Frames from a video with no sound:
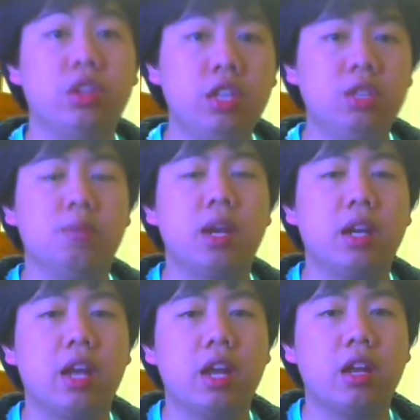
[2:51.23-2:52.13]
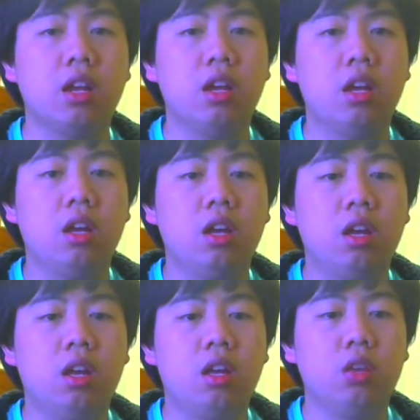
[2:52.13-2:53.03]
this Monday.
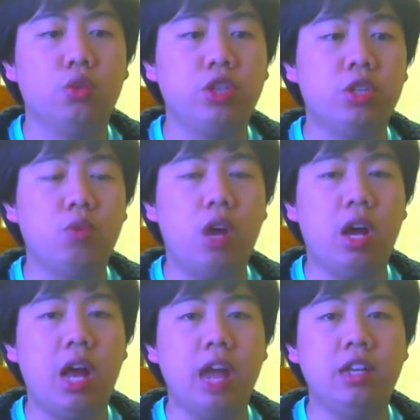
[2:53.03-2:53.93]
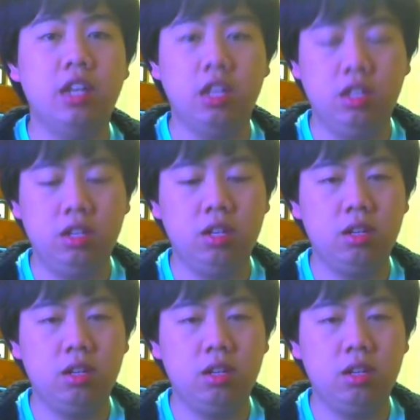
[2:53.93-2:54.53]
The reason why I didn't,